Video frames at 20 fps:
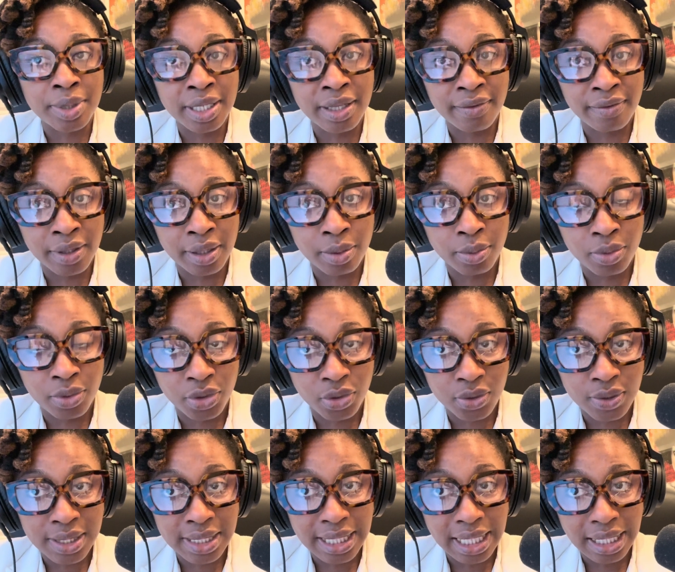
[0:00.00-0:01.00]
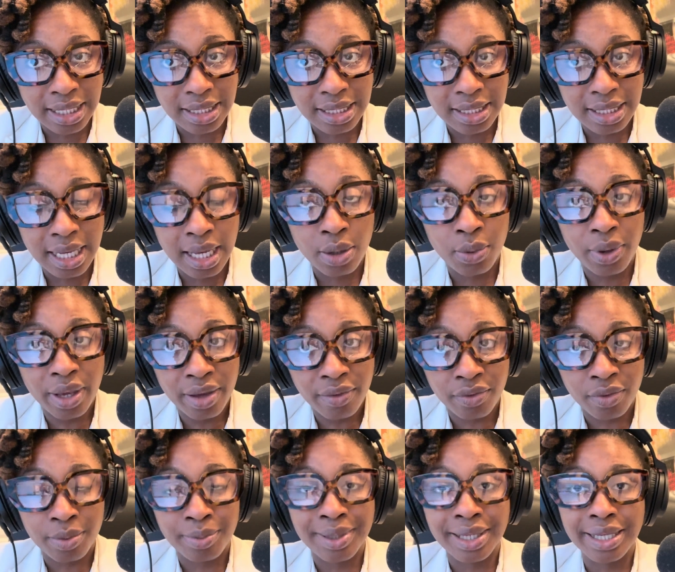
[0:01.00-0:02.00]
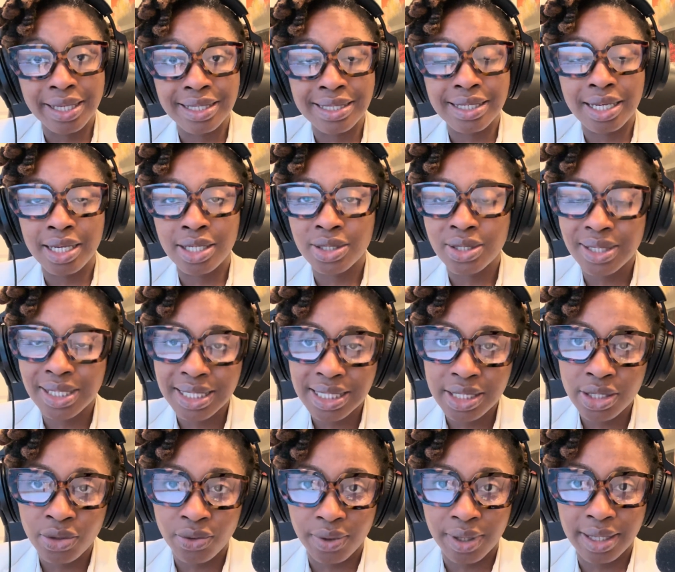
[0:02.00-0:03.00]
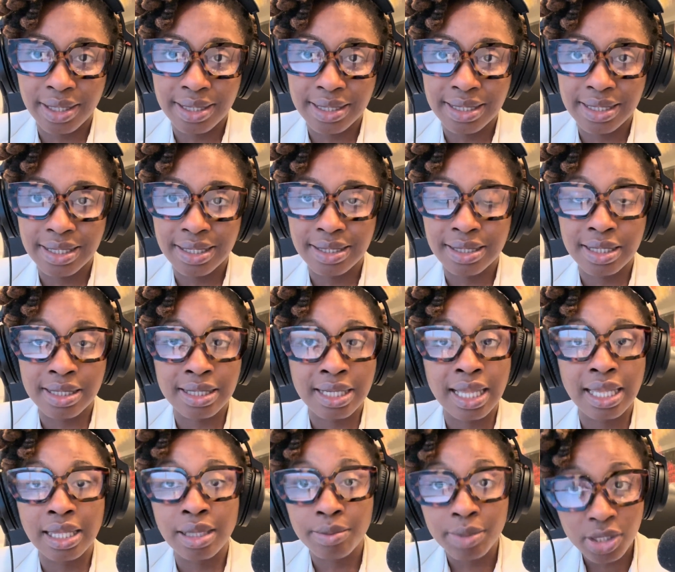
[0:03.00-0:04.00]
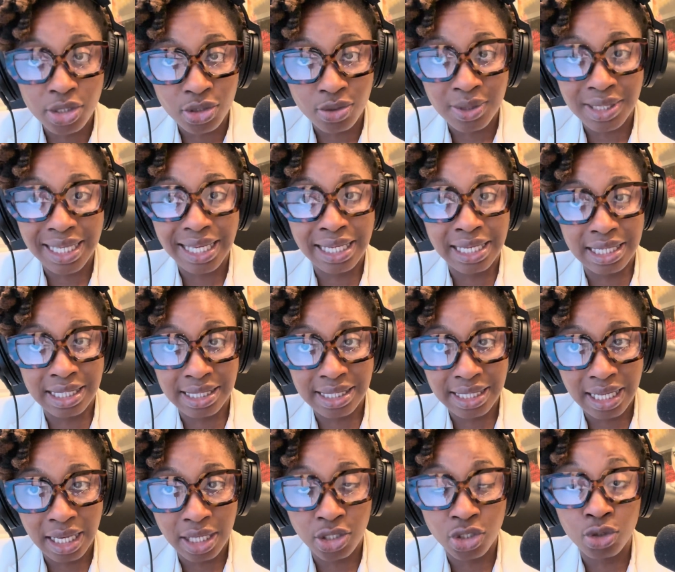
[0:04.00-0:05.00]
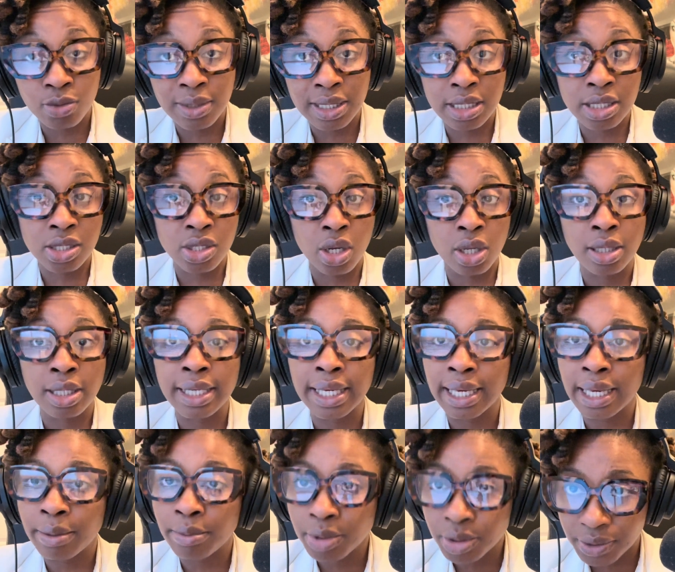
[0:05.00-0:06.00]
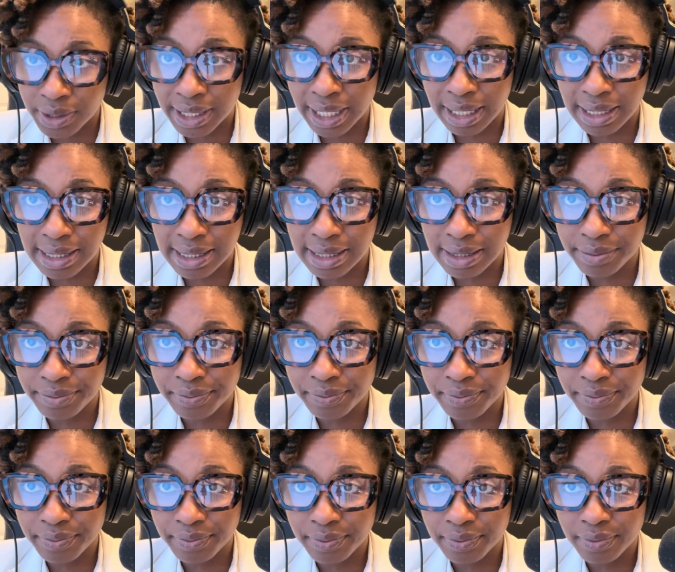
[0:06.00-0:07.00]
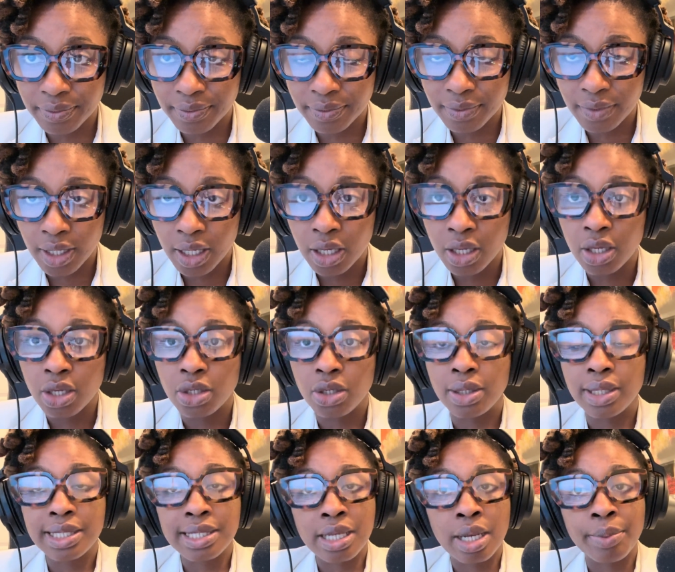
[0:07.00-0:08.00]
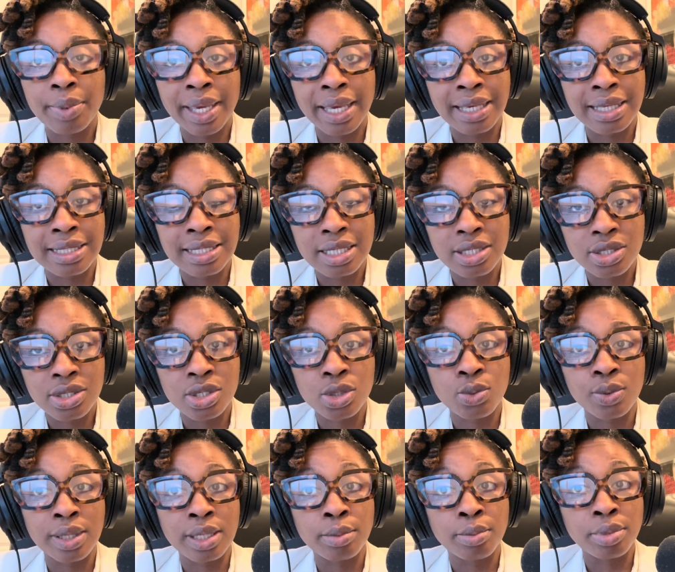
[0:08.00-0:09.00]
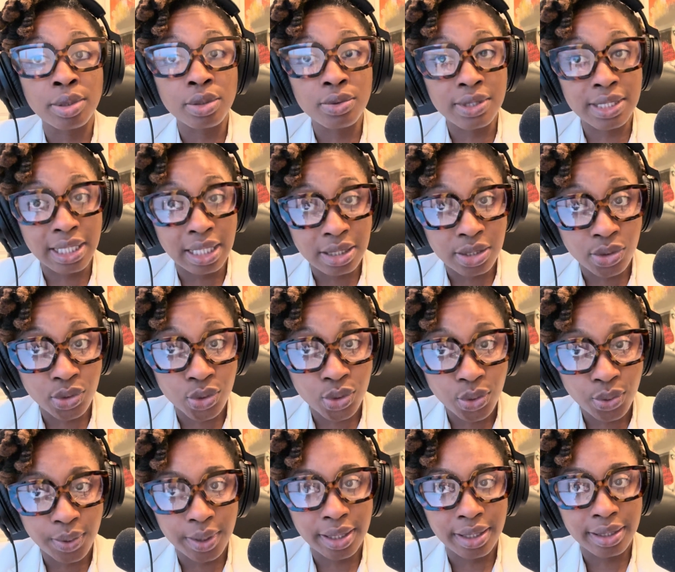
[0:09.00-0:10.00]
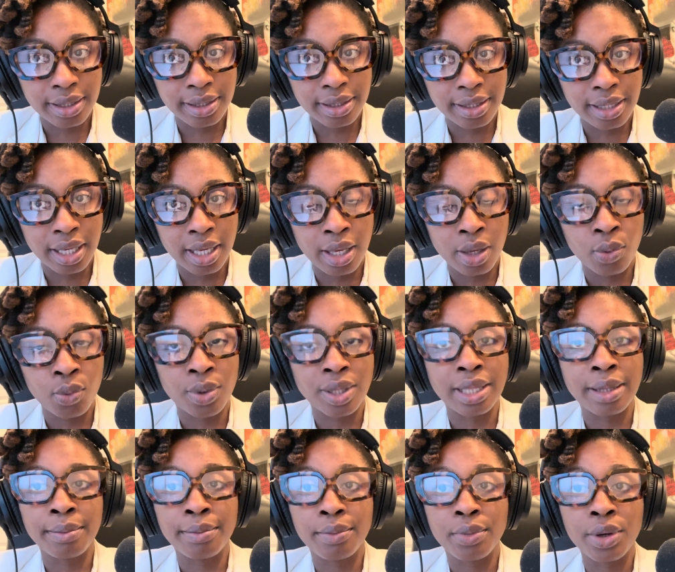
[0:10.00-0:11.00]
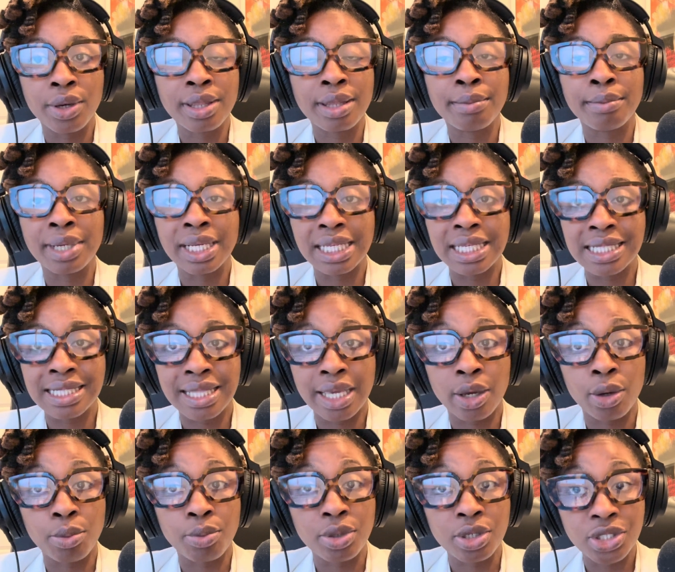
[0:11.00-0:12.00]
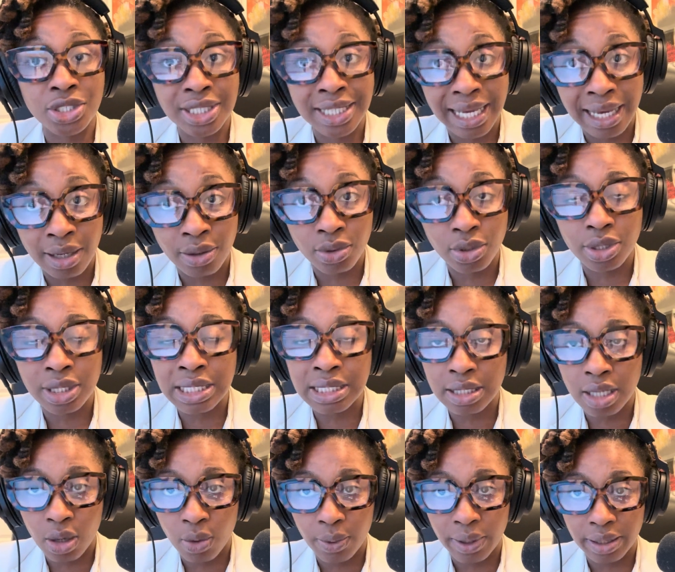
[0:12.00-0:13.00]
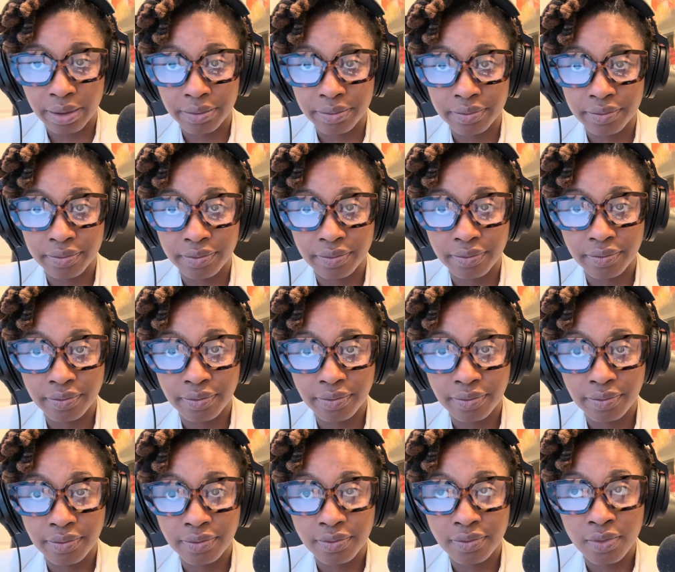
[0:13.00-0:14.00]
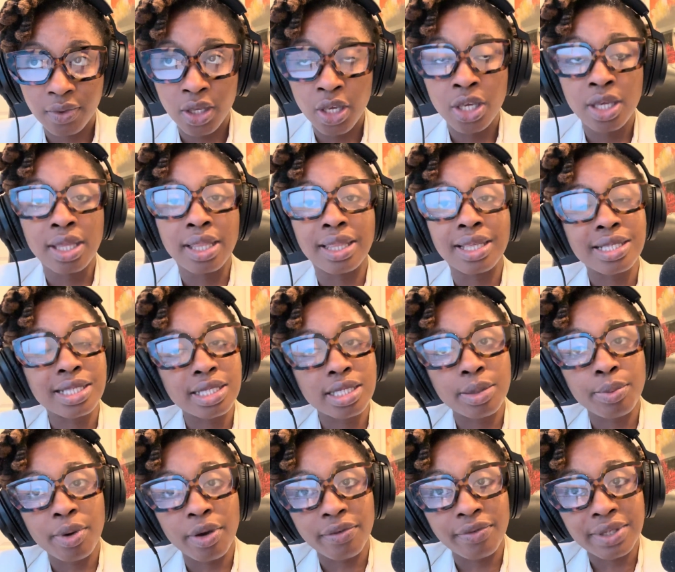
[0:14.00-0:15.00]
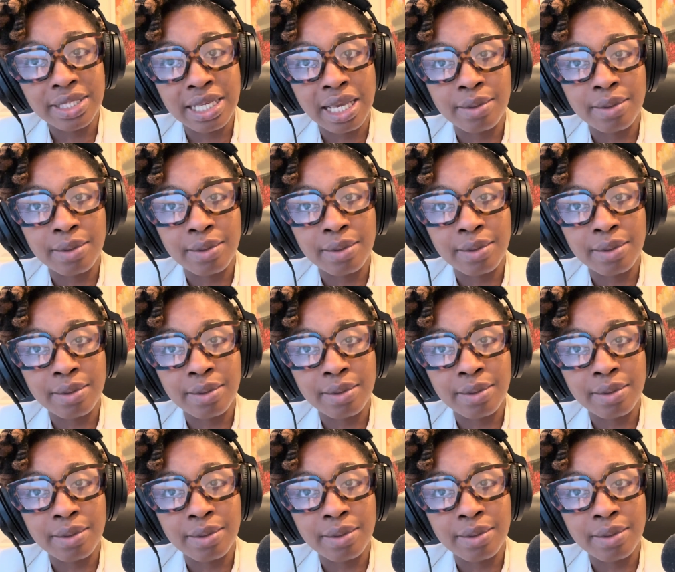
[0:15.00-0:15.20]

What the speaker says: money available in your state. However, because contracts and grants does not limit you to any state, you need to start looking at blue states. You need to start paying attention to what the blue states are doing and where the monies they are pushing out is going. This is a perfect